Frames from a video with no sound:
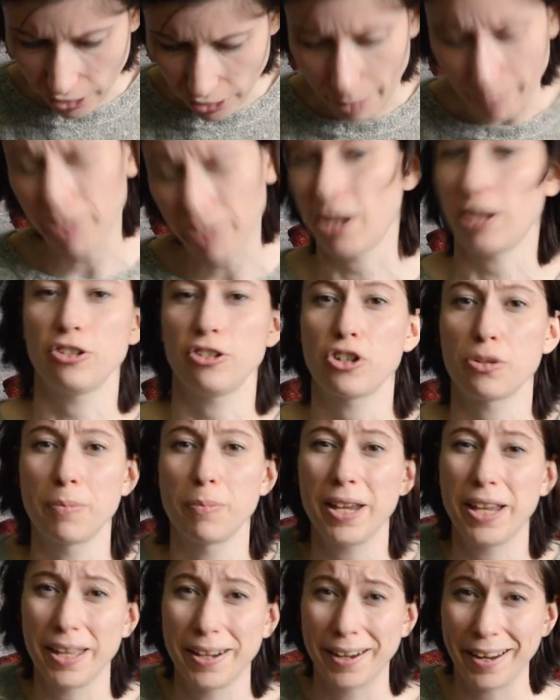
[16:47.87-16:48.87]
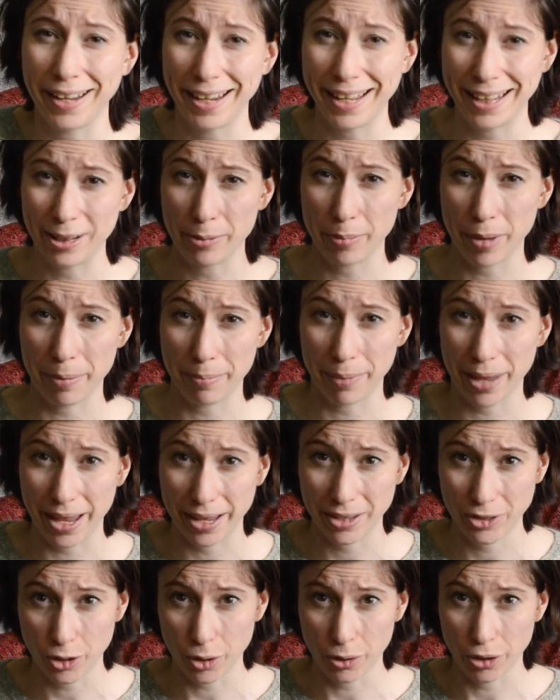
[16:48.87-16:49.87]
but I'll just make it a little bit
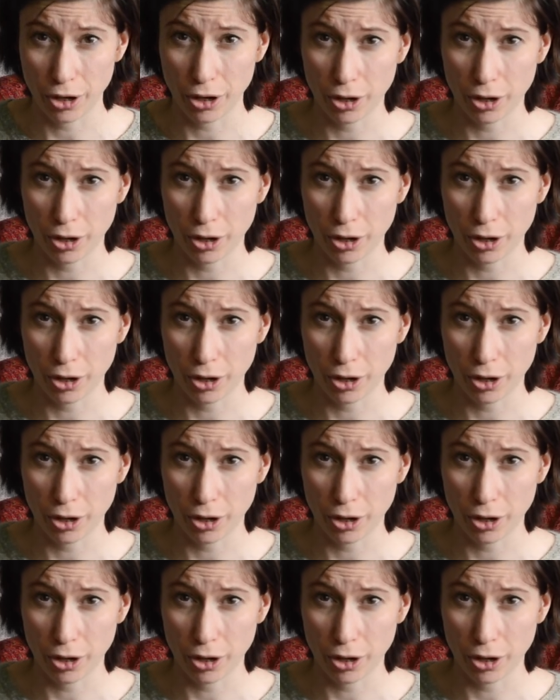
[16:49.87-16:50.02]
big so that